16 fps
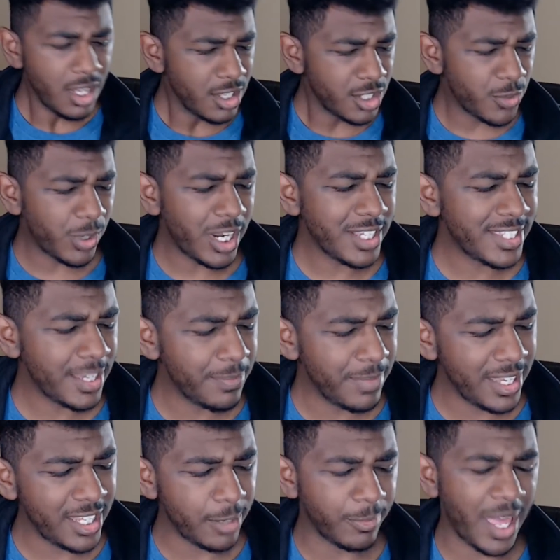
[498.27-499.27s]
So when I say
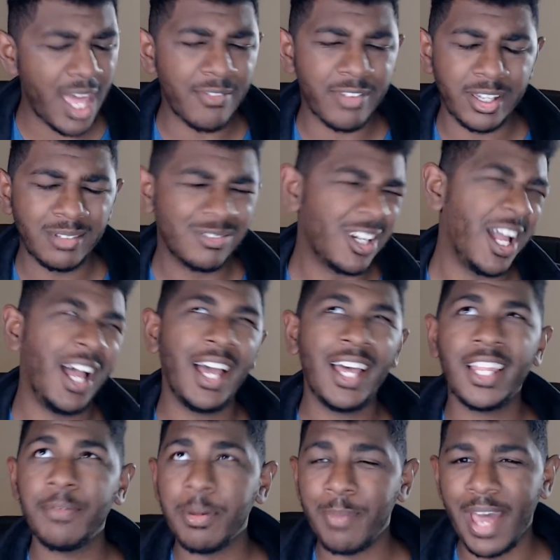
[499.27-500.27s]
medium heavy,
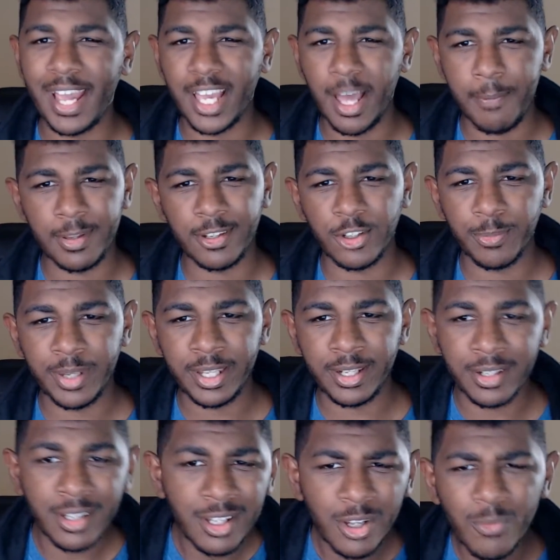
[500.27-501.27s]
let me back up a little
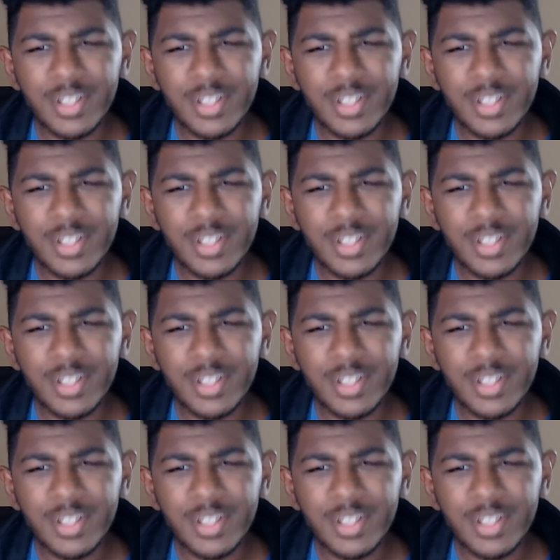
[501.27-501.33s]
bit.